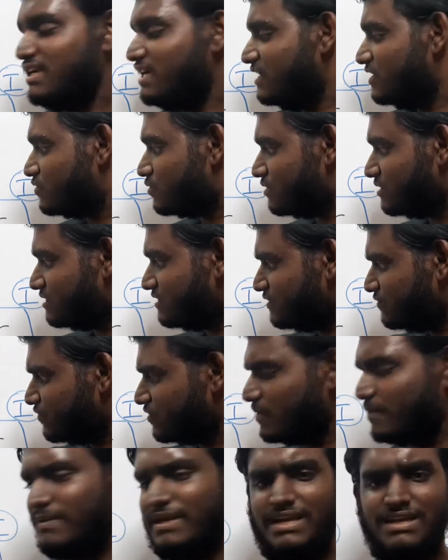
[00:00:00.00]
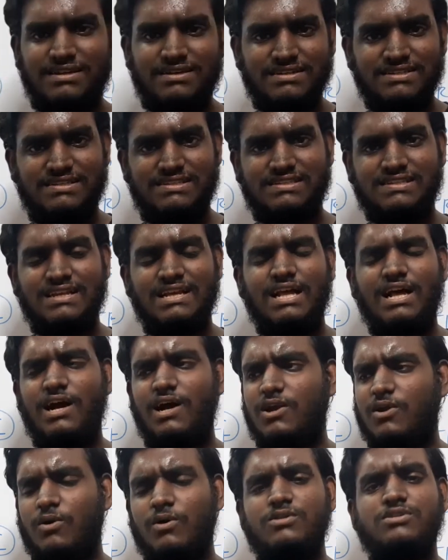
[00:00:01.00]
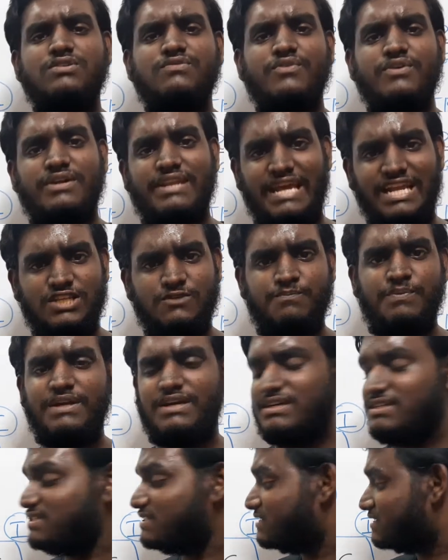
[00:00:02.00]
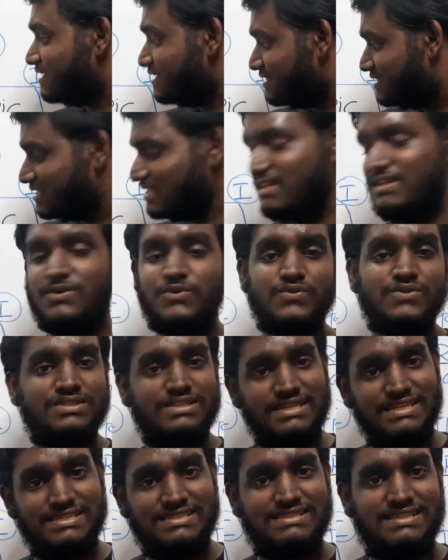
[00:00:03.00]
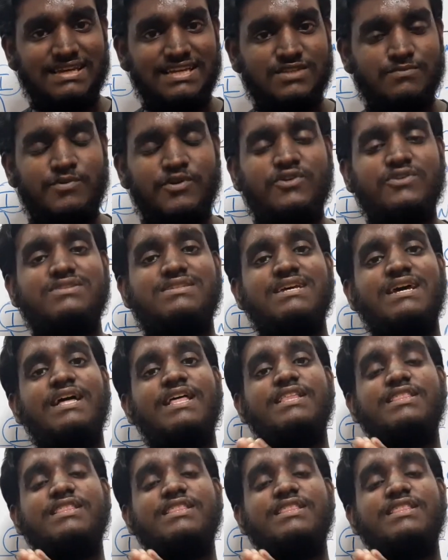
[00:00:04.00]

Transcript: So this is for the beginners. And also for great speakers still use these things because